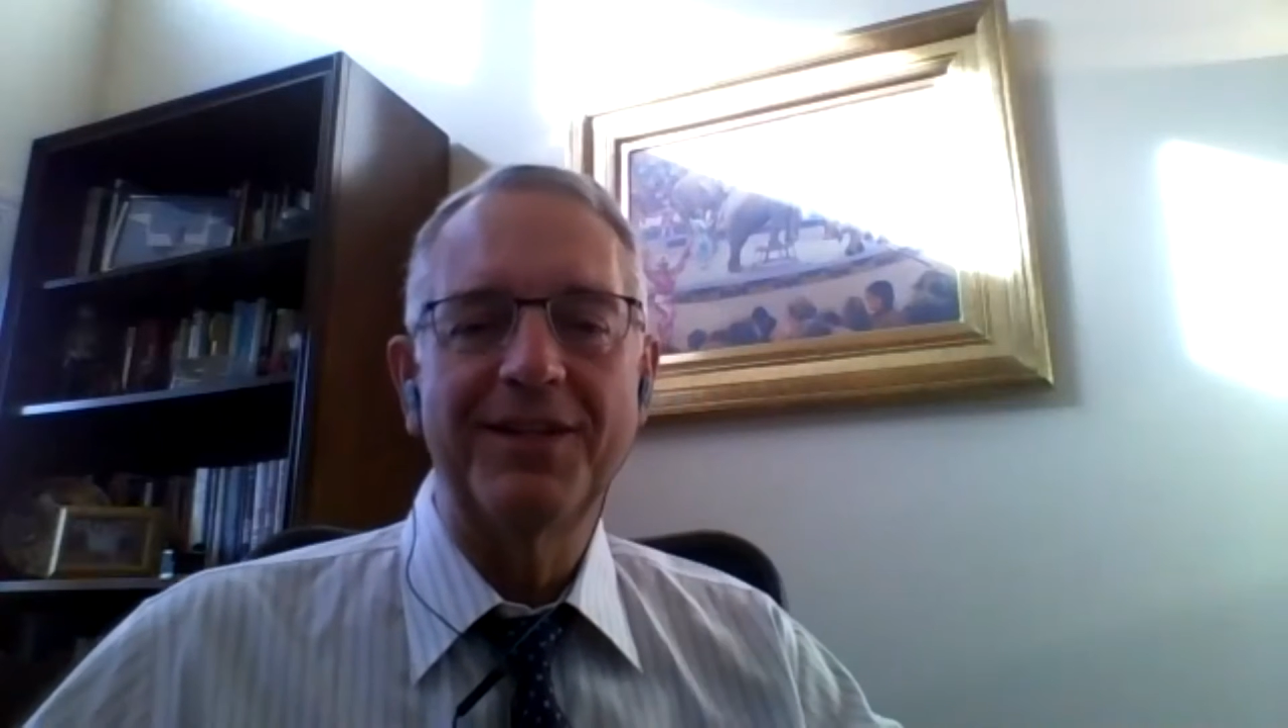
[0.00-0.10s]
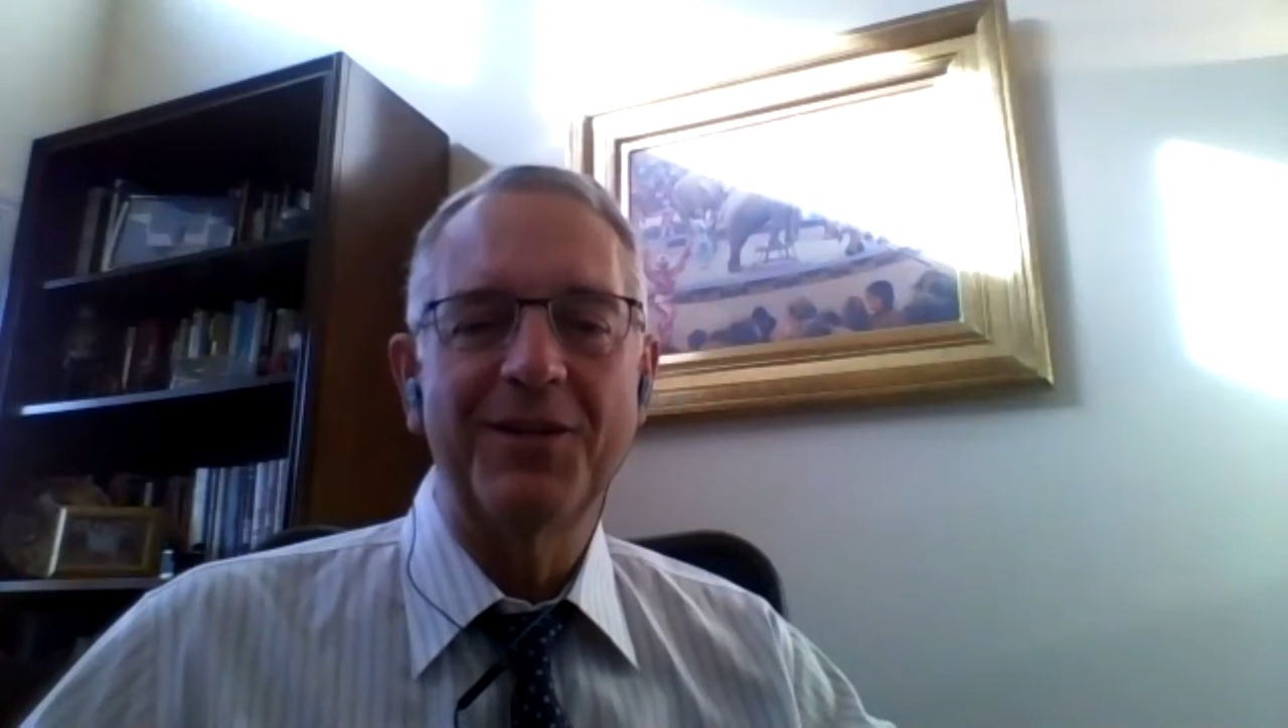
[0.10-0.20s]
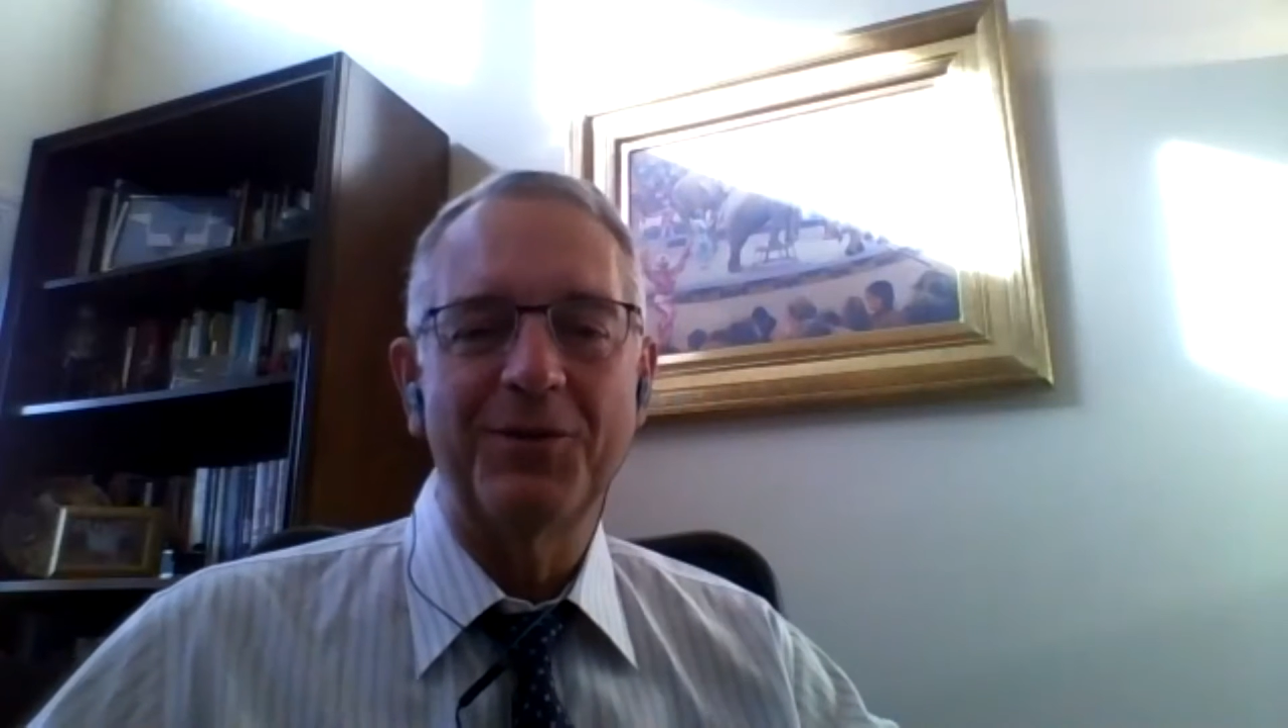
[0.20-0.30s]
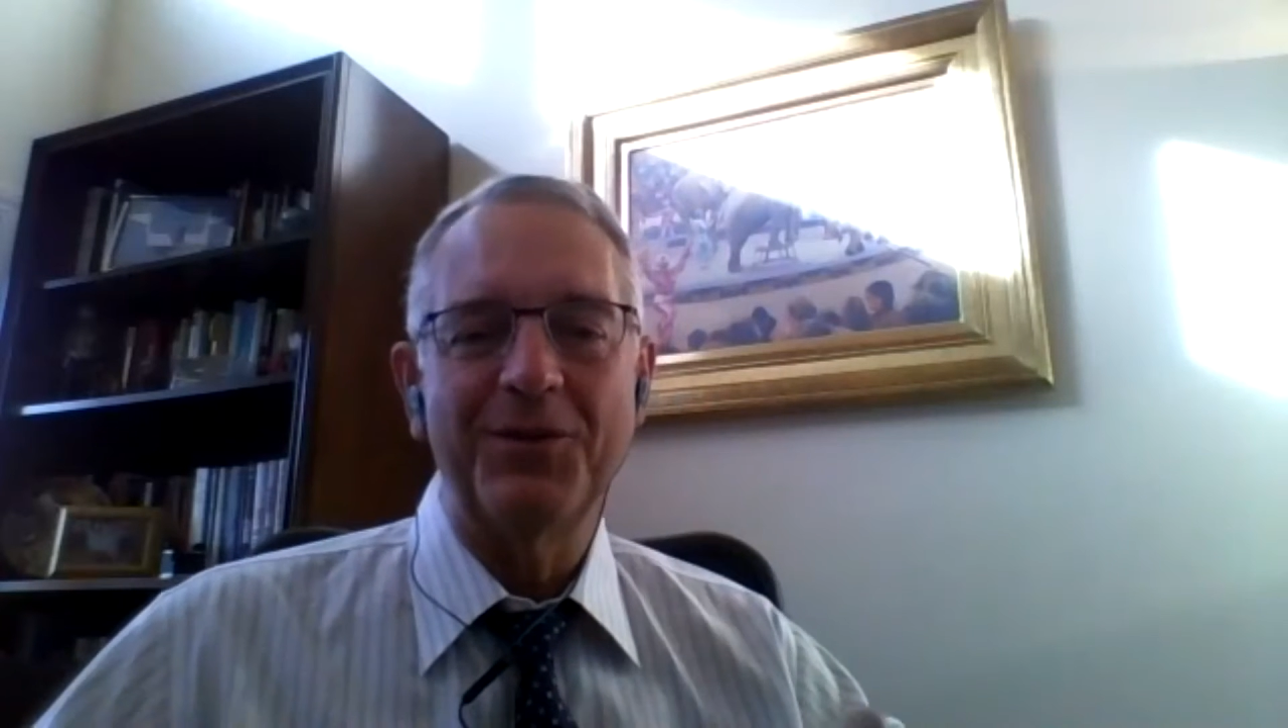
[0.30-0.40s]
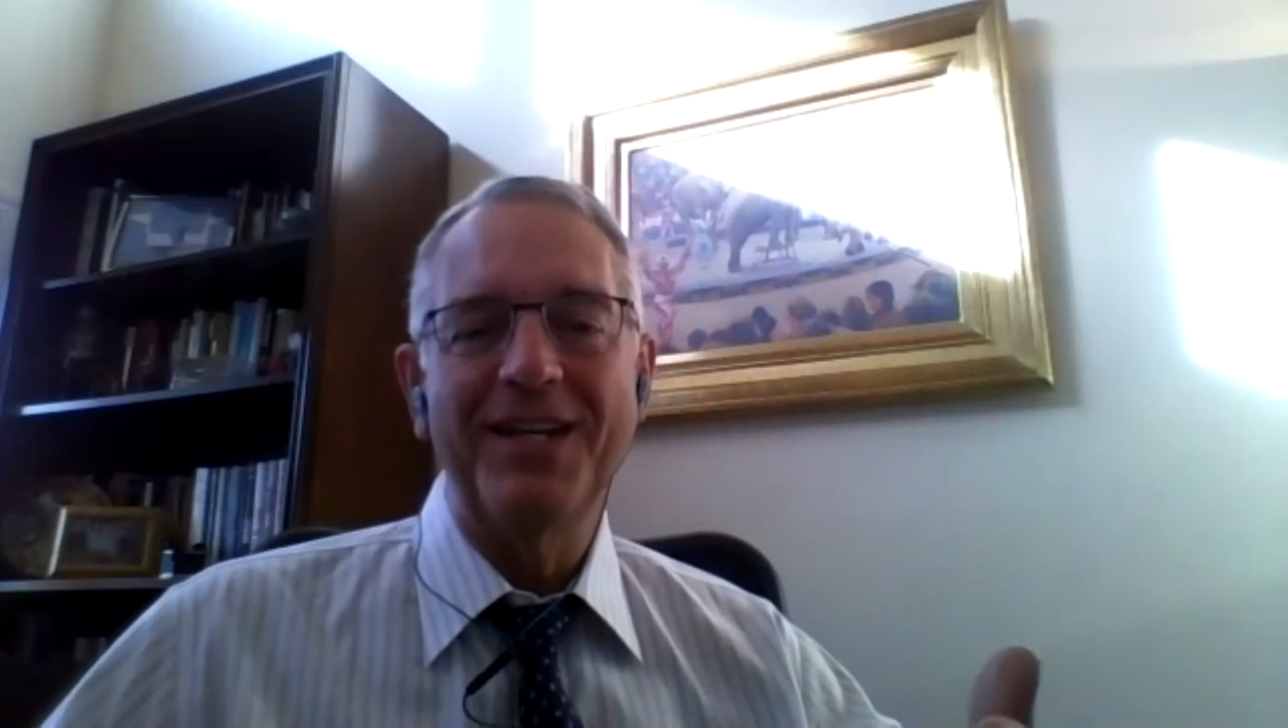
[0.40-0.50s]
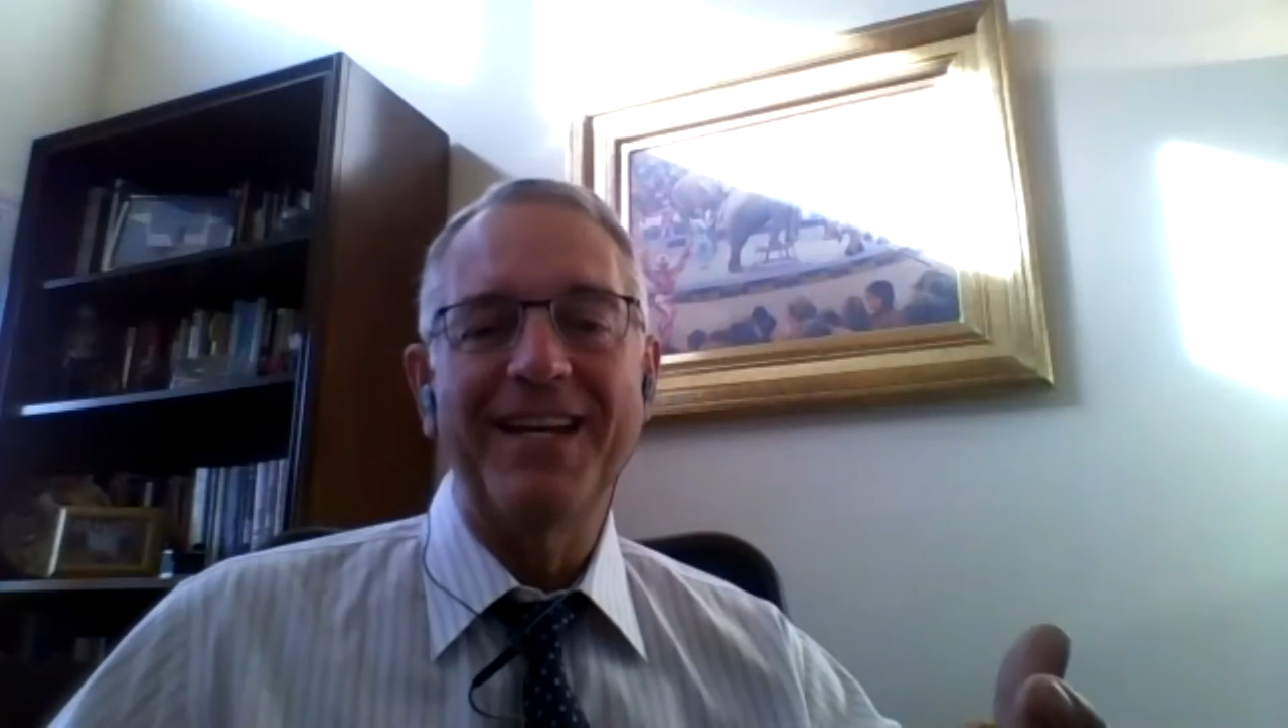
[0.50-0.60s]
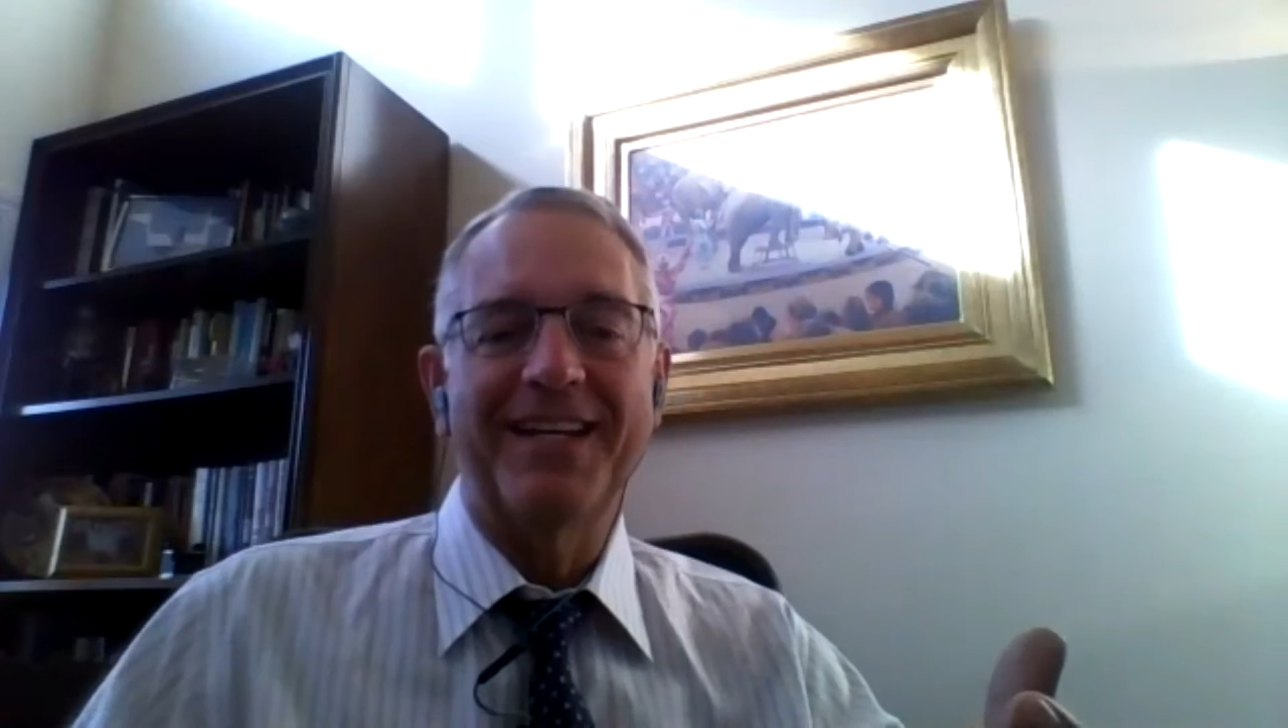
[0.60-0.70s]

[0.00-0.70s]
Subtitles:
unique